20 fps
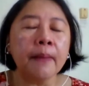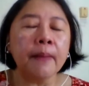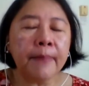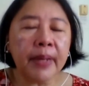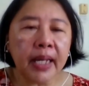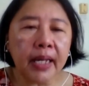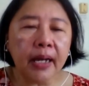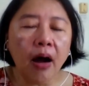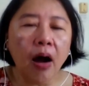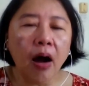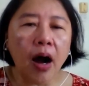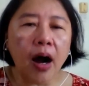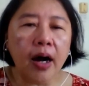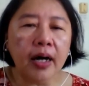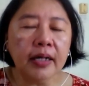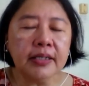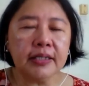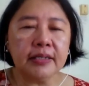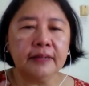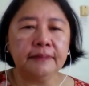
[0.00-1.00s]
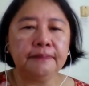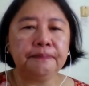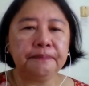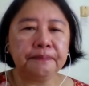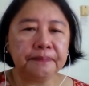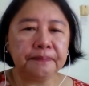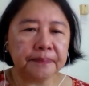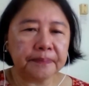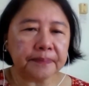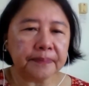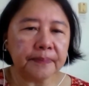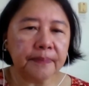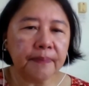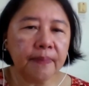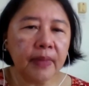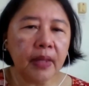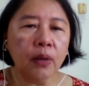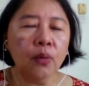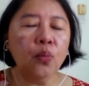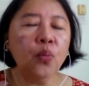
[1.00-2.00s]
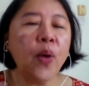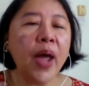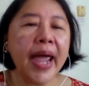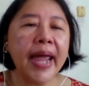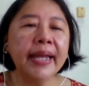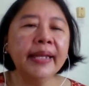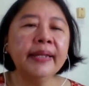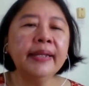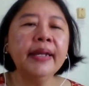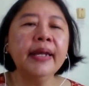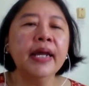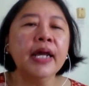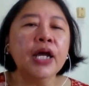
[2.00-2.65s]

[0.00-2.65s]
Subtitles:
Because when